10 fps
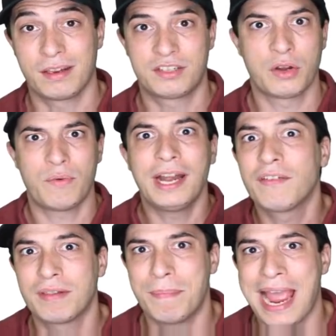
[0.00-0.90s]
So right
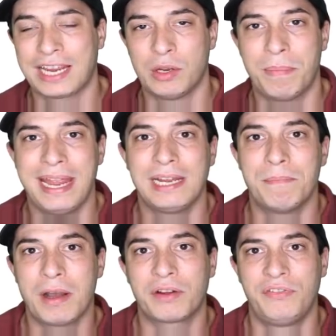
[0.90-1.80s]
off the back, you're paying
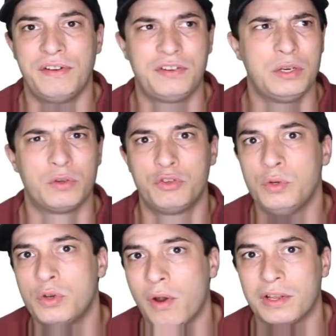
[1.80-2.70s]
$1.50 or
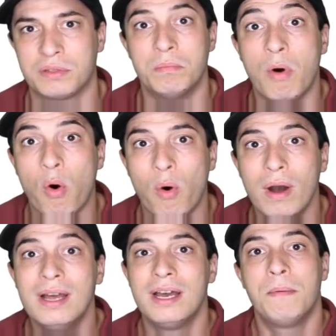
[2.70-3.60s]
$2 more
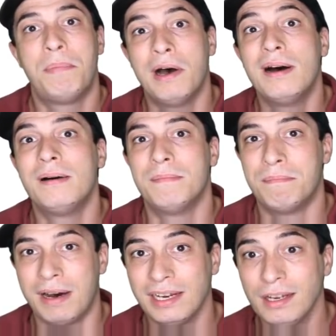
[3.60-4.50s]
per
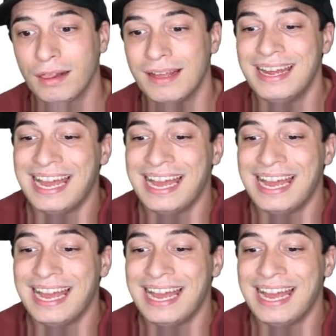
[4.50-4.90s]
month,